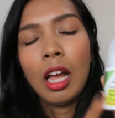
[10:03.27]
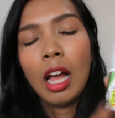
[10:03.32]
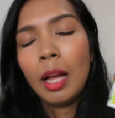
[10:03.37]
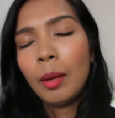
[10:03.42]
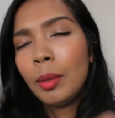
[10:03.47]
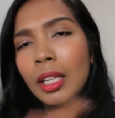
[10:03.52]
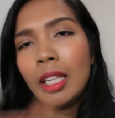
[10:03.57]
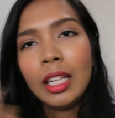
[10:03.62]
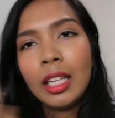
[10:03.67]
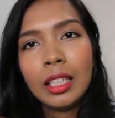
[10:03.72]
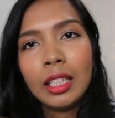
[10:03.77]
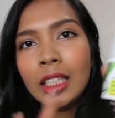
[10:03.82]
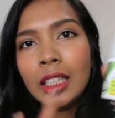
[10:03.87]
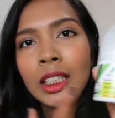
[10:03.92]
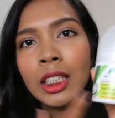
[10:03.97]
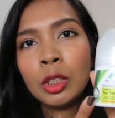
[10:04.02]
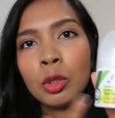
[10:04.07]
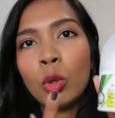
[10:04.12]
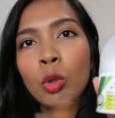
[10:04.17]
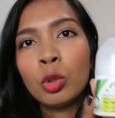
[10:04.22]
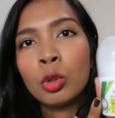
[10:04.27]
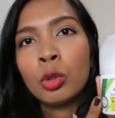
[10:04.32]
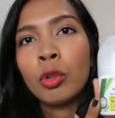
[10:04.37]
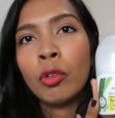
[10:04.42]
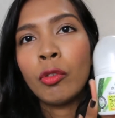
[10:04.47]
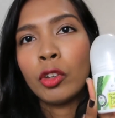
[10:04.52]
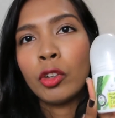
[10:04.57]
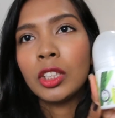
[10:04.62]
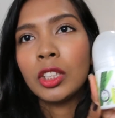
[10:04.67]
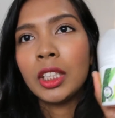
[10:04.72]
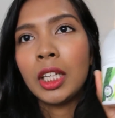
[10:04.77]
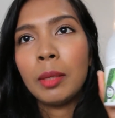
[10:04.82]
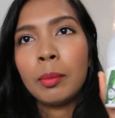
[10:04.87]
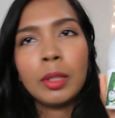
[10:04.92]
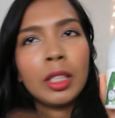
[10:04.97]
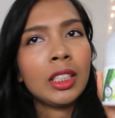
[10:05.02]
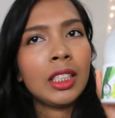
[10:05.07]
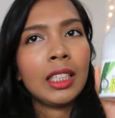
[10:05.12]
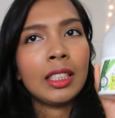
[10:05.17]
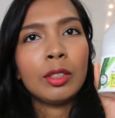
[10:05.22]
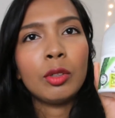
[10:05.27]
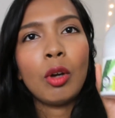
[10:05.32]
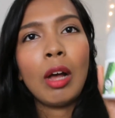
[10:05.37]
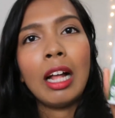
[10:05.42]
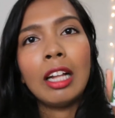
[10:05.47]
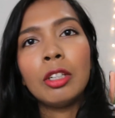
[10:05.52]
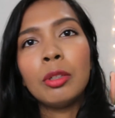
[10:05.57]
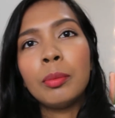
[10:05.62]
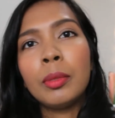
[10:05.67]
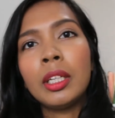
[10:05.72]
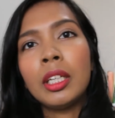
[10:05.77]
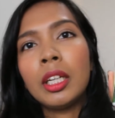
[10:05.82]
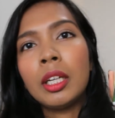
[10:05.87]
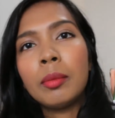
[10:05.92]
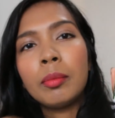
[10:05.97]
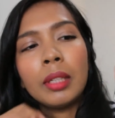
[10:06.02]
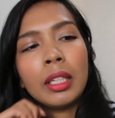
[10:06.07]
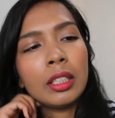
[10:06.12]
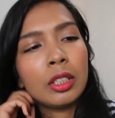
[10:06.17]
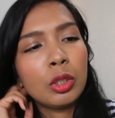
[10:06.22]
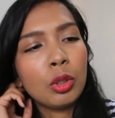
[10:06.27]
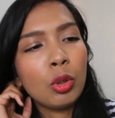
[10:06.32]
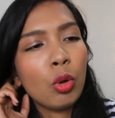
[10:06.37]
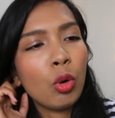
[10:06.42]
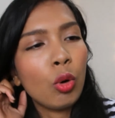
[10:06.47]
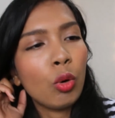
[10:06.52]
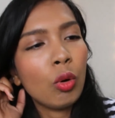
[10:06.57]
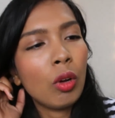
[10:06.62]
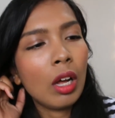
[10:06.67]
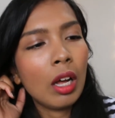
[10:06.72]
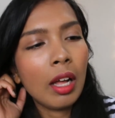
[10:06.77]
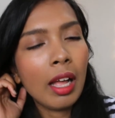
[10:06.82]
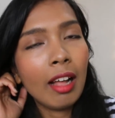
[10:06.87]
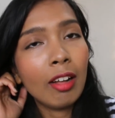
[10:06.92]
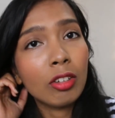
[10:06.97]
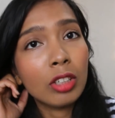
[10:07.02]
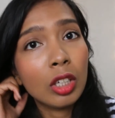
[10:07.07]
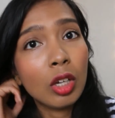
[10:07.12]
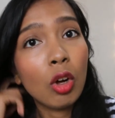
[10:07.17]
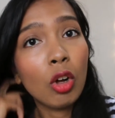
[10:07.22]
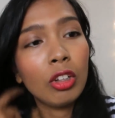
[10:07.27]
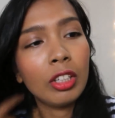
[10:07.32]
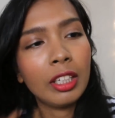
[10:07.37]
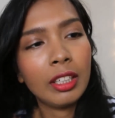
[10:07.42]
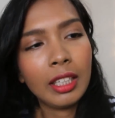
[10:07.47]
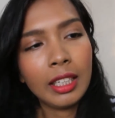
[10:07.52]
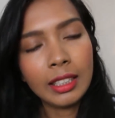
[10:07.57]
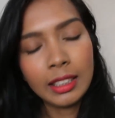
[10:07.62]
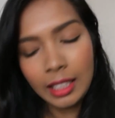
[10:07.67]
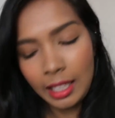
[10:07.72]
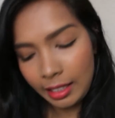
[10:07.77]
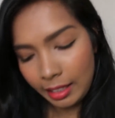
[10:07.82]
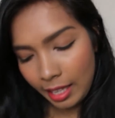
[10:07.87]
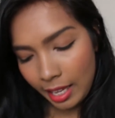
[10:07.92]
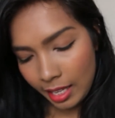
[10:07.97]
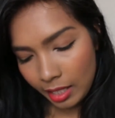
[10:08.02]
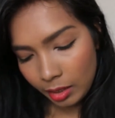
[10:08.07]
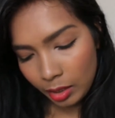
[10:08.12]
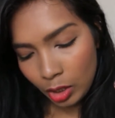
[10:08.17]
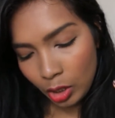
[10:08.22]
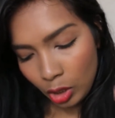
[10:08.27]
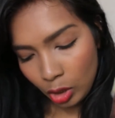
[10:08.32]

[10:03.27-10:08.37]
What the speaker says: I mean, this is also good for your skin because there's no aluminium, there's no alcohol and things like that.